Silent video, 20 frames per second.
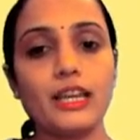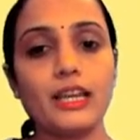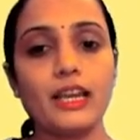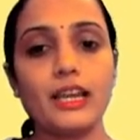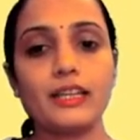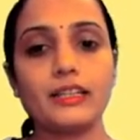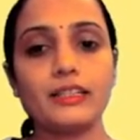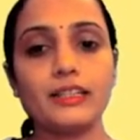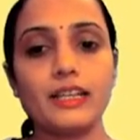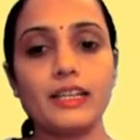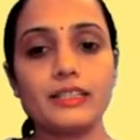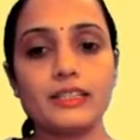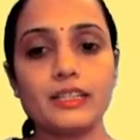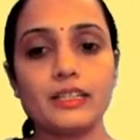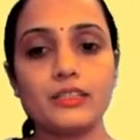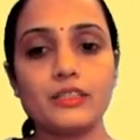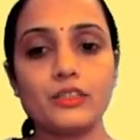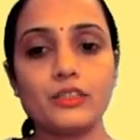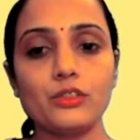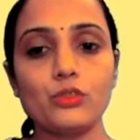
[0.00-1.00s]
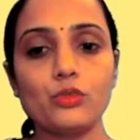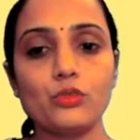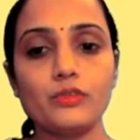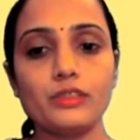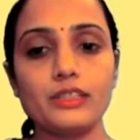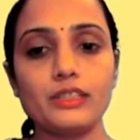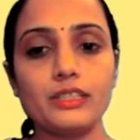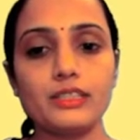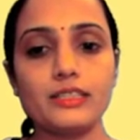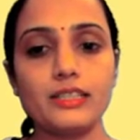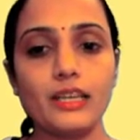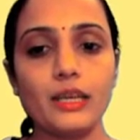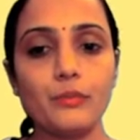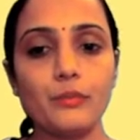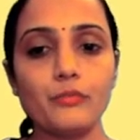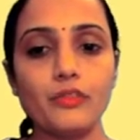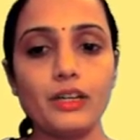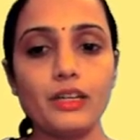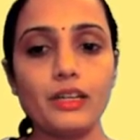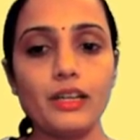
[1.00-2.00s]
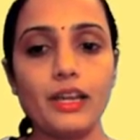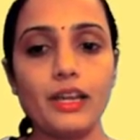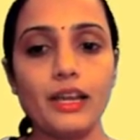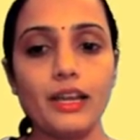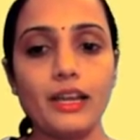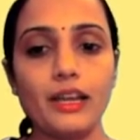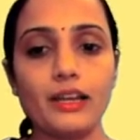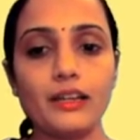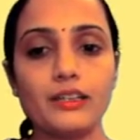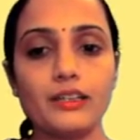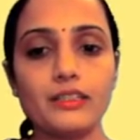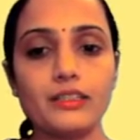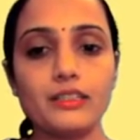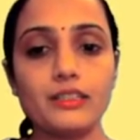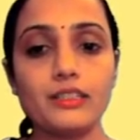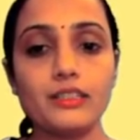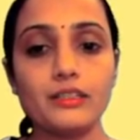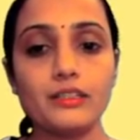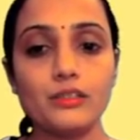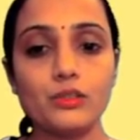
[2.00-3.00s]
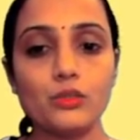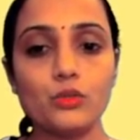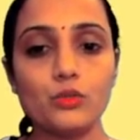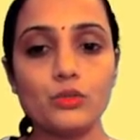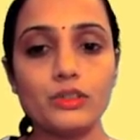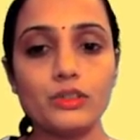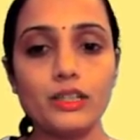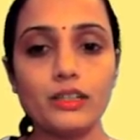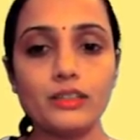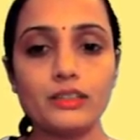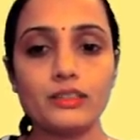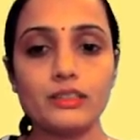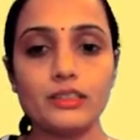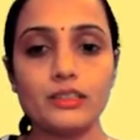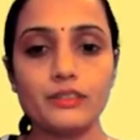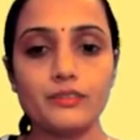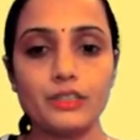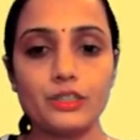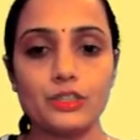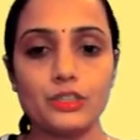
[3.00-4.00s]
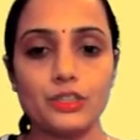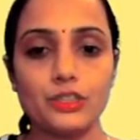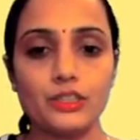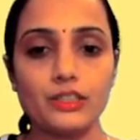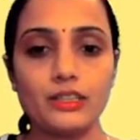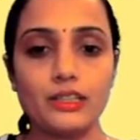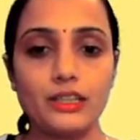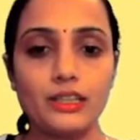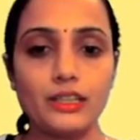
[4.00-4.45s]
and let's continue with the same one and do the division.